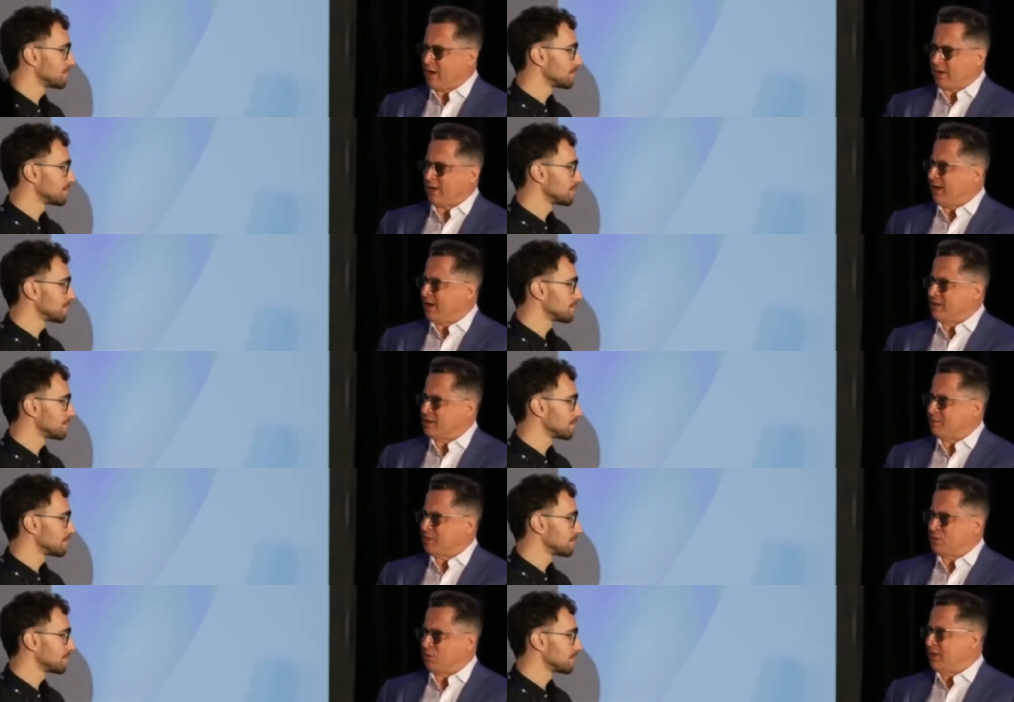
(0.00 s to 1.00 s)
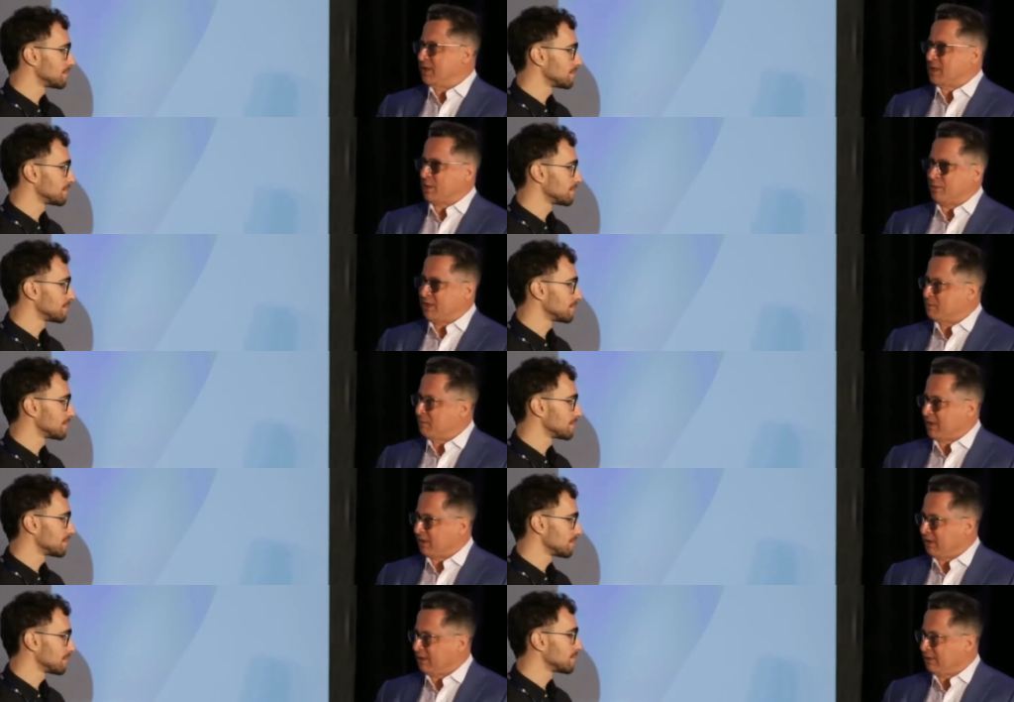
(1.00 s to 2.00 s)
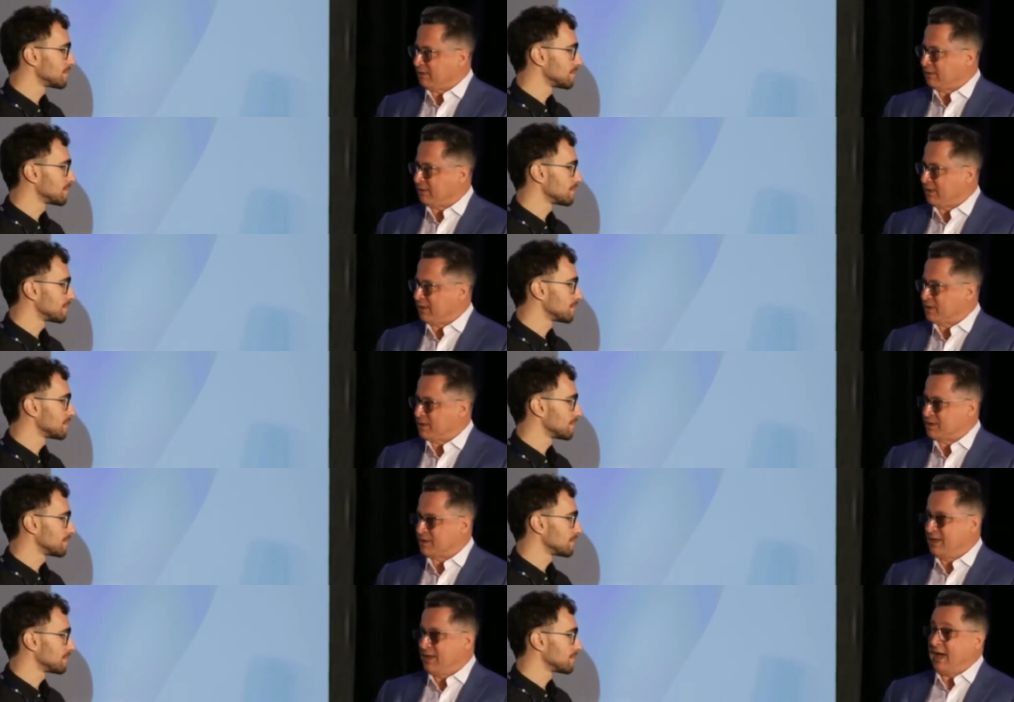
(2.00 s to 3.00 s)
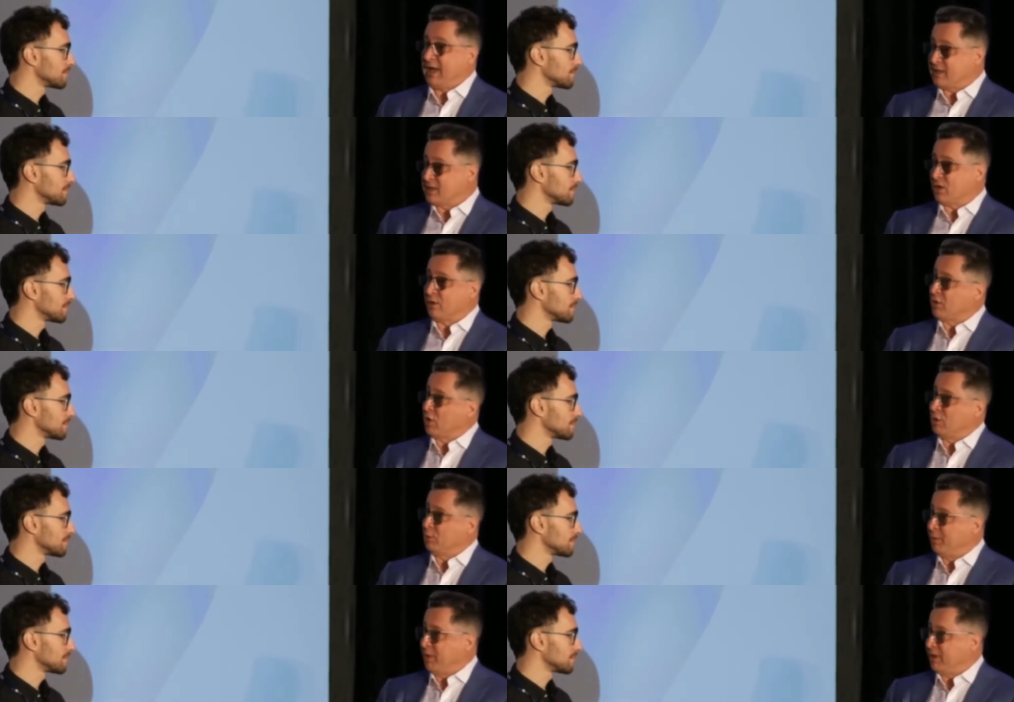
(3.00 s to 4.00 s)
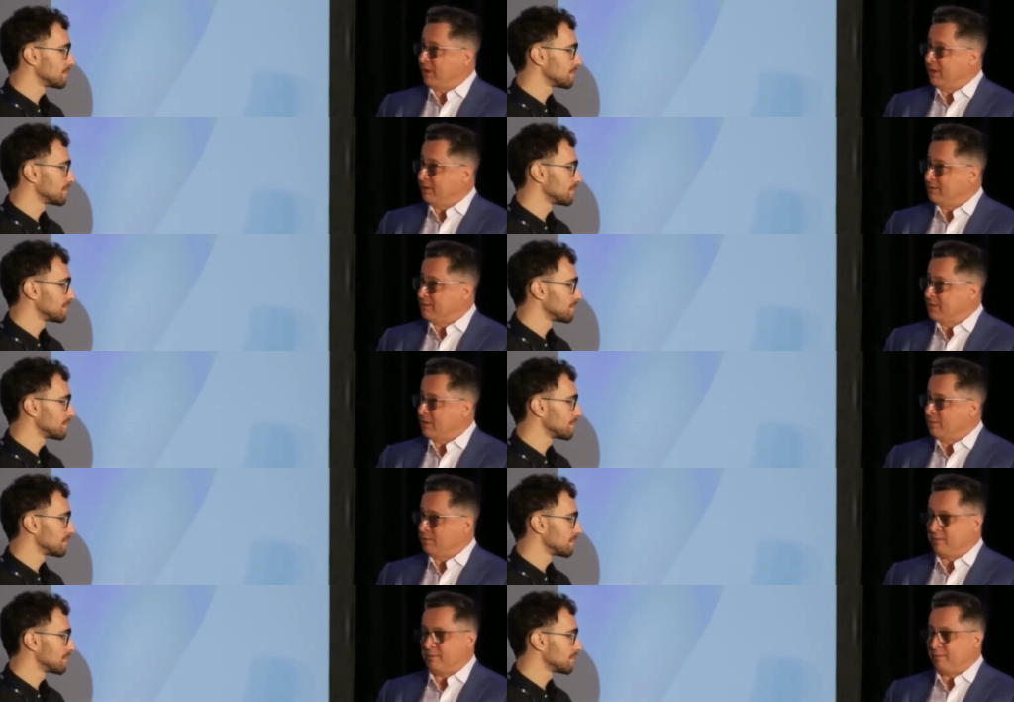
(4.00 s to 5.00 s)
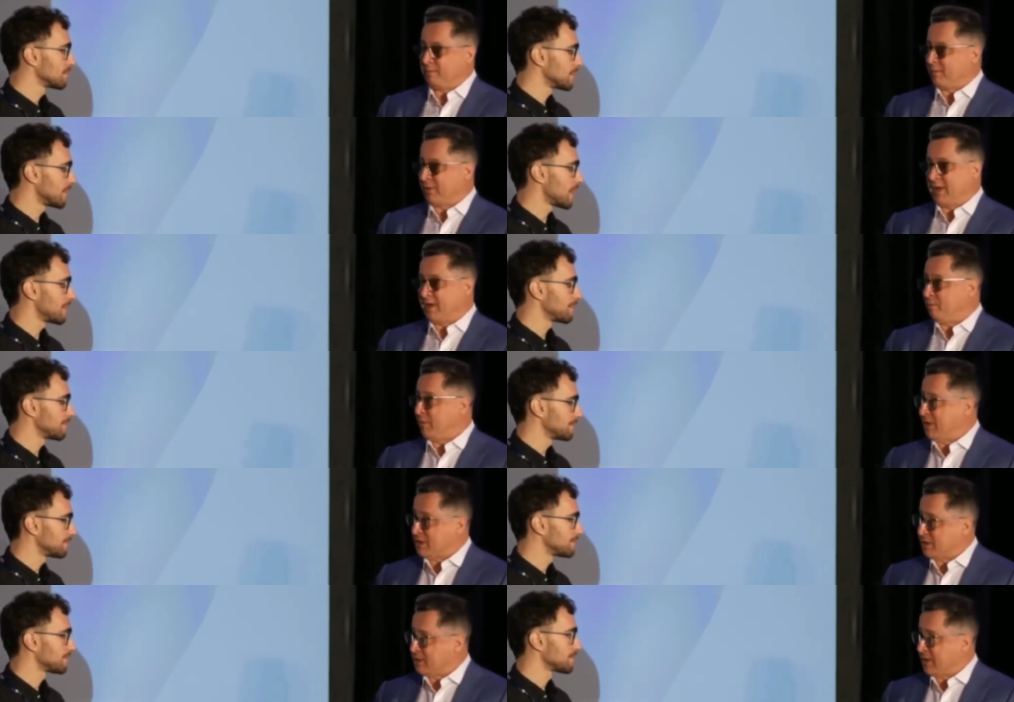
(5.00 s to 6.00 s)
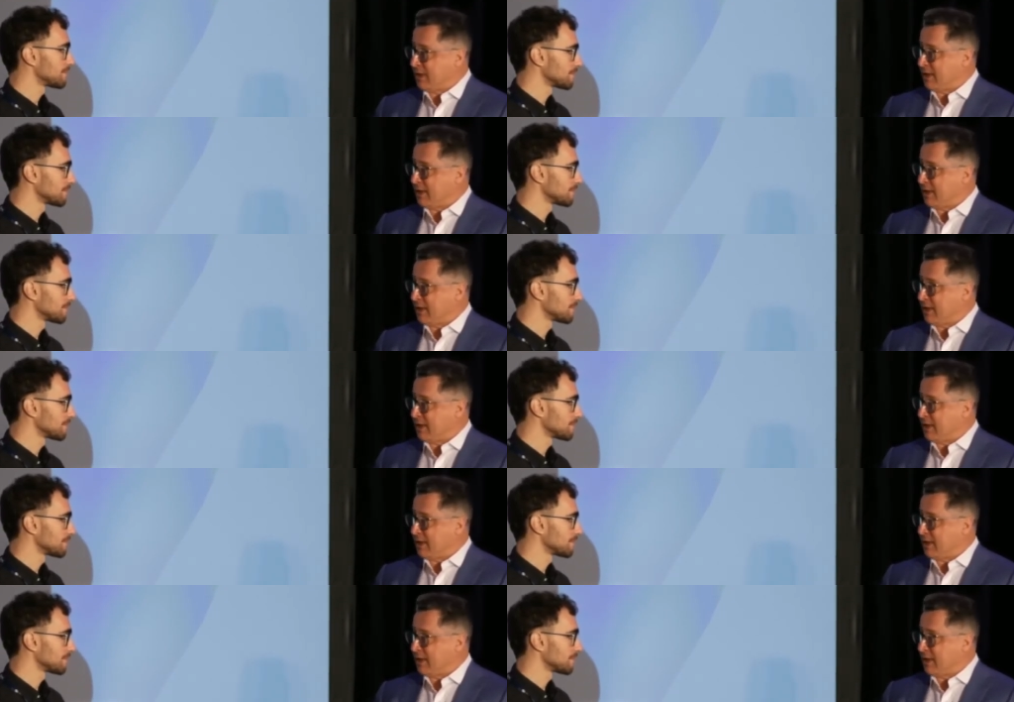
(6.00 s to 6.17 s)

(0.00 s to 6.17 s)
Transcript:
Speaker 1: lines between some of these mental health conditions. And there's a lot of comorbidity. So plenty of patients that